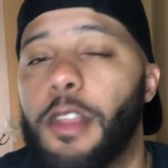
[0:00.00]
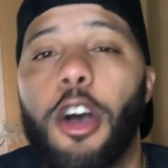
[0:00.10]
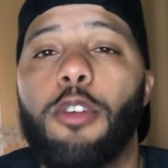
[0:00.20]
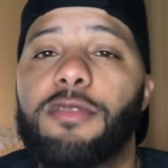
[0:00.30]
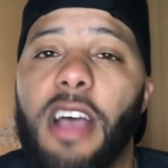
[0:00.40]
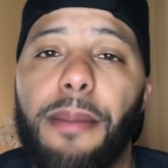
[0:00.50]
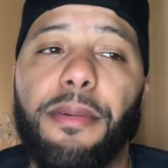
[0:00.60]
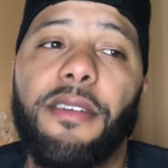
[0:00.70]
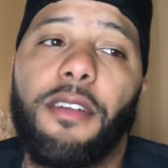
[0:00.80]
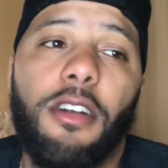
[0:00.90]
On top
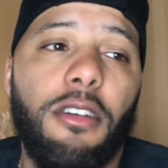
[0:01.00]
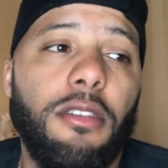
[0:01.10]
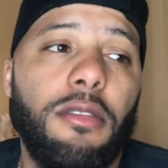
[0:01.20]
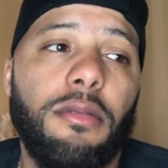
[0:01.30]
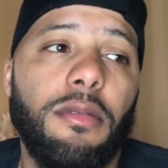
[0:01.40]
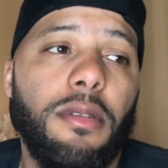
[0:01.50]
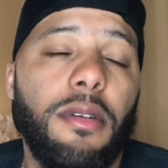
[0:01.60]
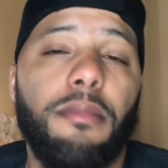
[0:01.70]
of Errol